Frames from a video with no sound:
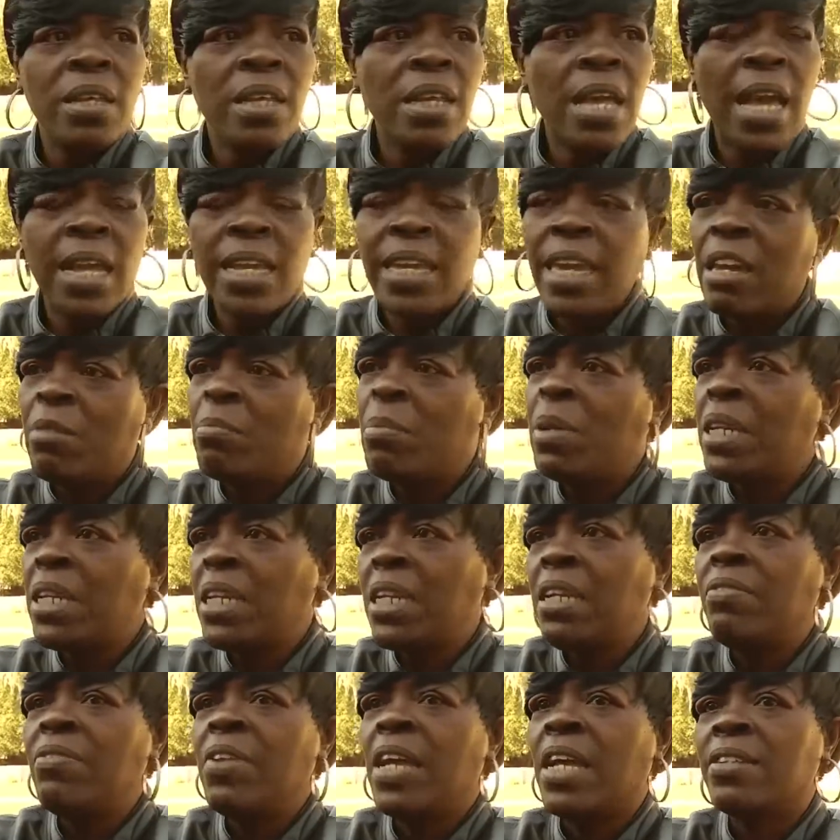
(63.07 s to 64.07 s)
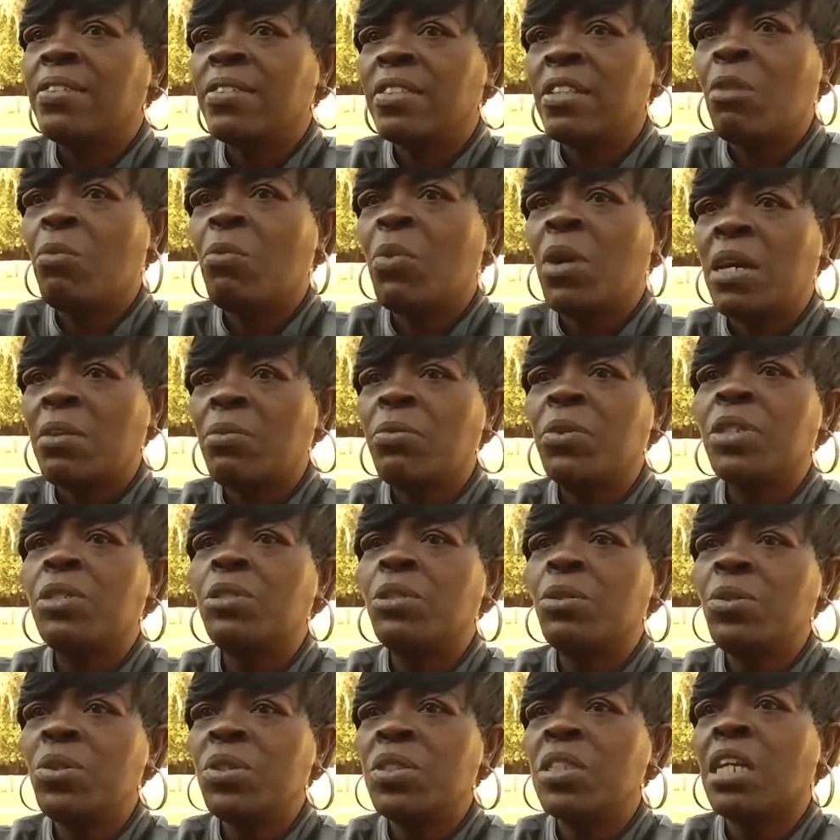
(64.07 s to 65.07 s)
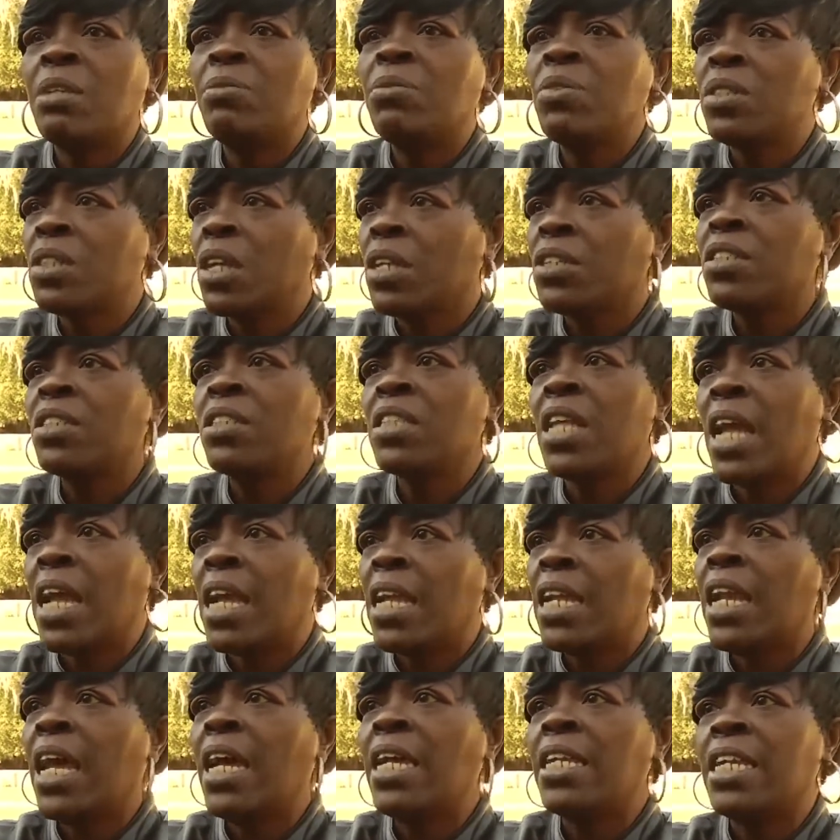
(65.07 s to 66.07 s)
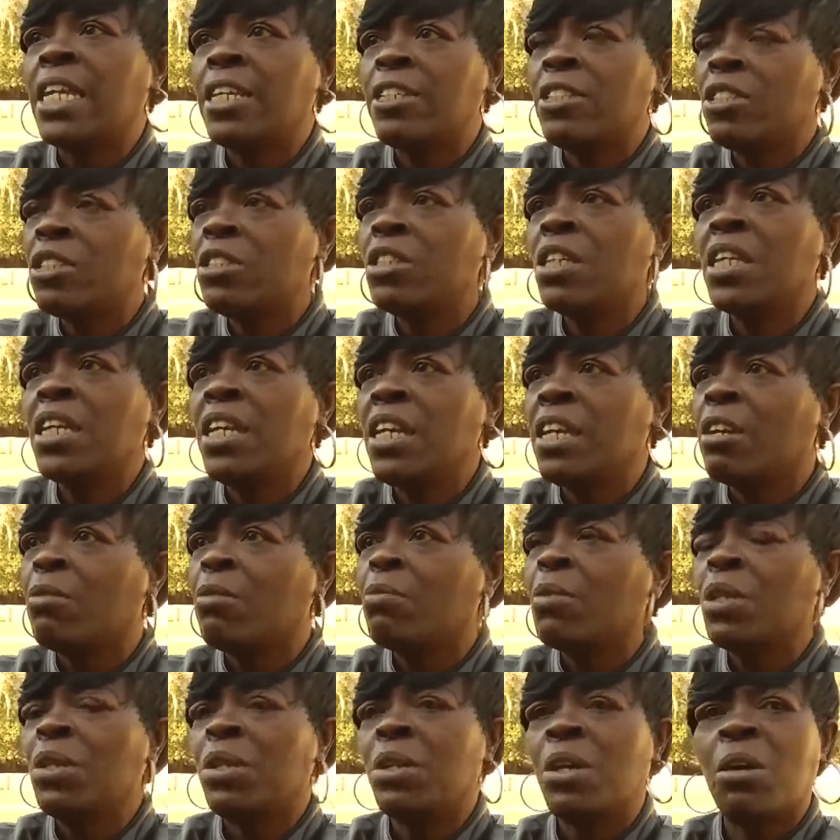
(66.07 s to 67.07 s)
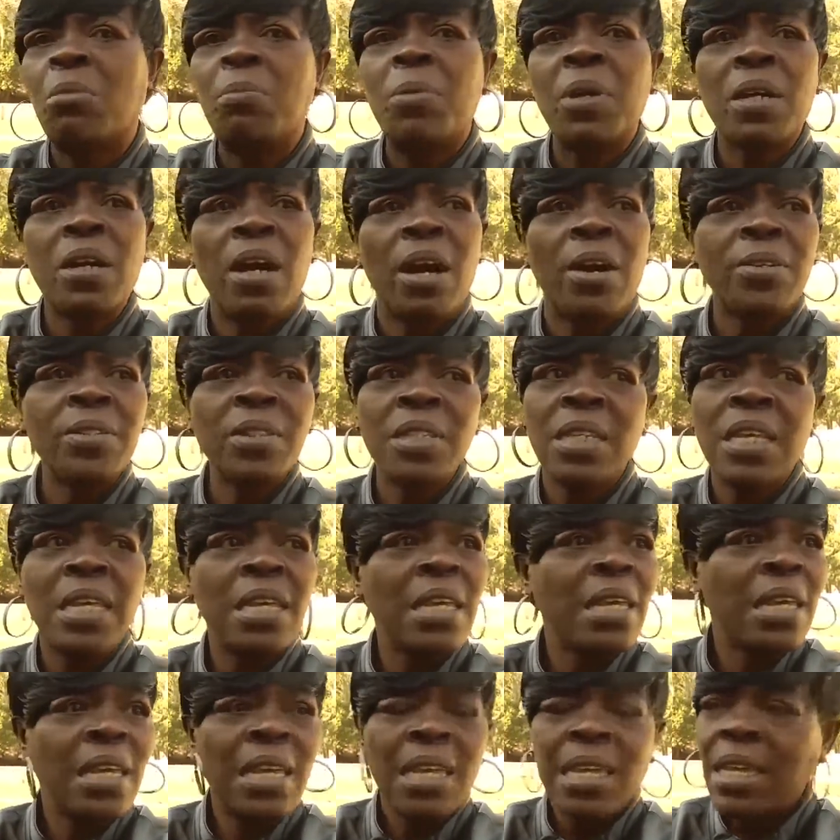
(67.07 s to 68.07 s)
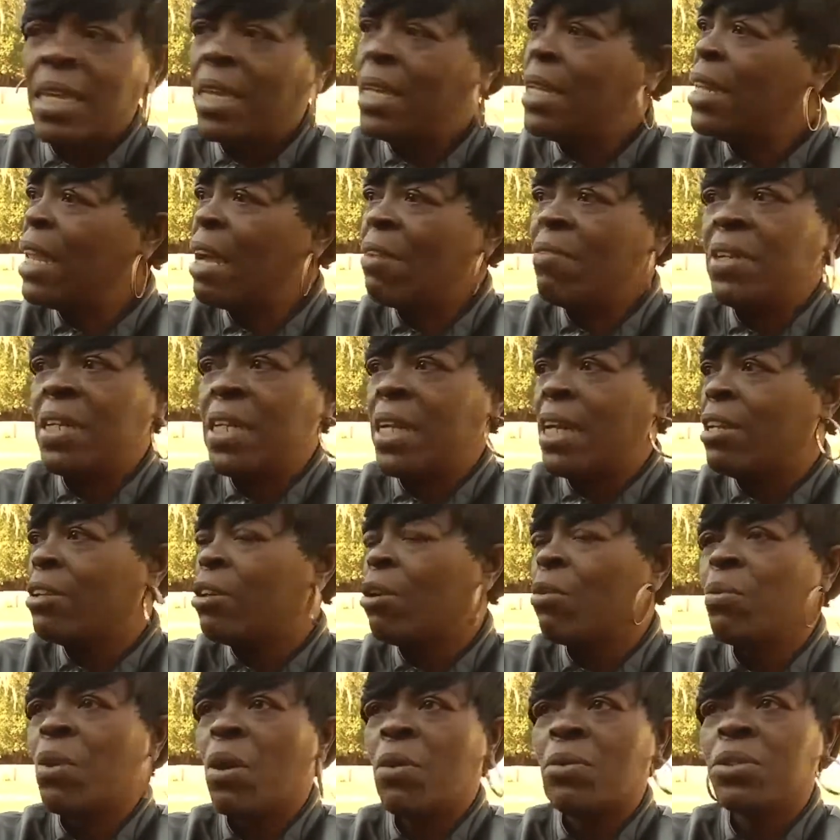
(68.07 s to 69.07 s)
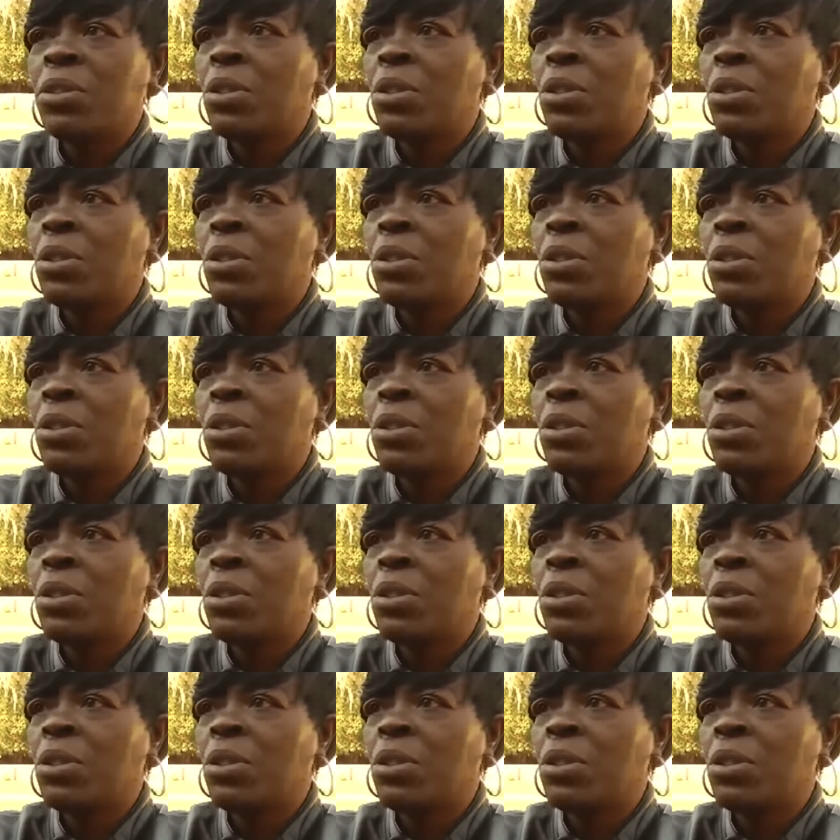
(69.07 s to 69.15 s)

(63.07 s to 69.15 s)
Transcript: I can't believe that someone would do some such thing like that to him, you know, because he never did no wrong to